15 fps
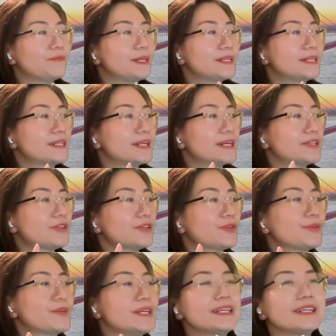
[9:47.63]
business
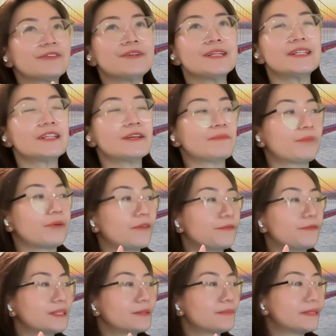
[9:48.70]
to increase the
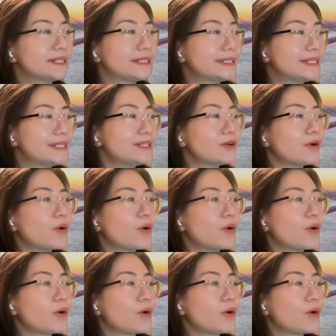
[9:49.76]
profitabilities